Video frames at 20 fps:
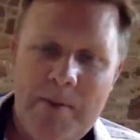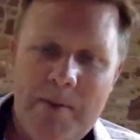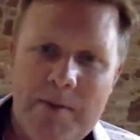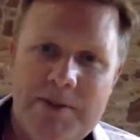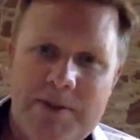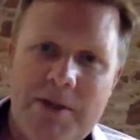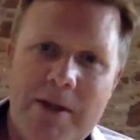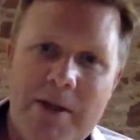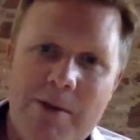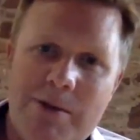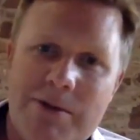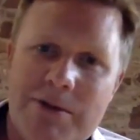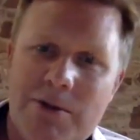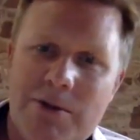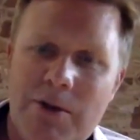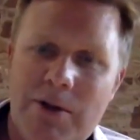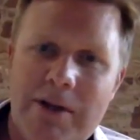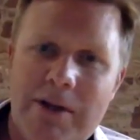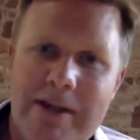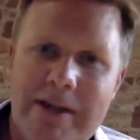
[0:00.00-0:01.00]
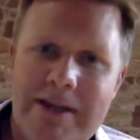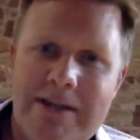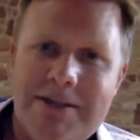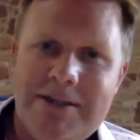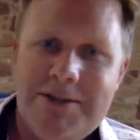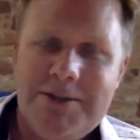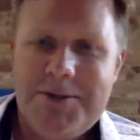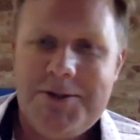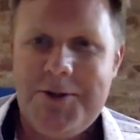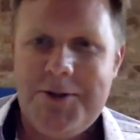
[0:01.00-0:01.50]
So there was all of
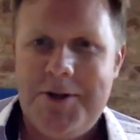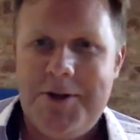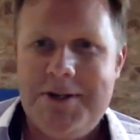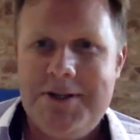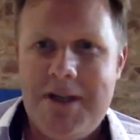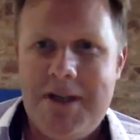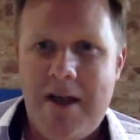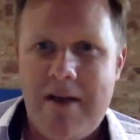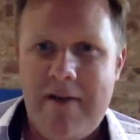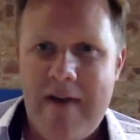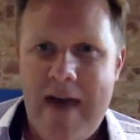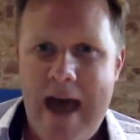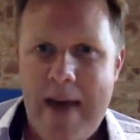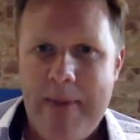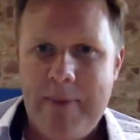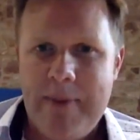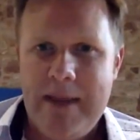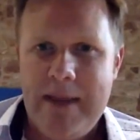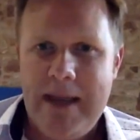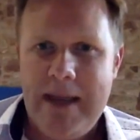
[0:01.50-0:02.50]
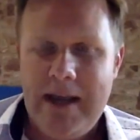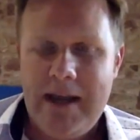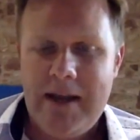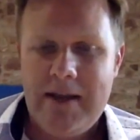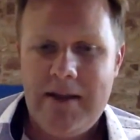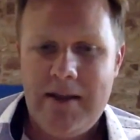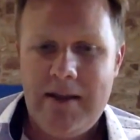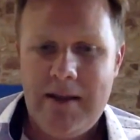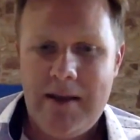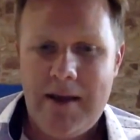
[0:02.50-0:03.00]
this sort of stuff happening,
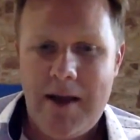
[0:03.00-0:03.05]
and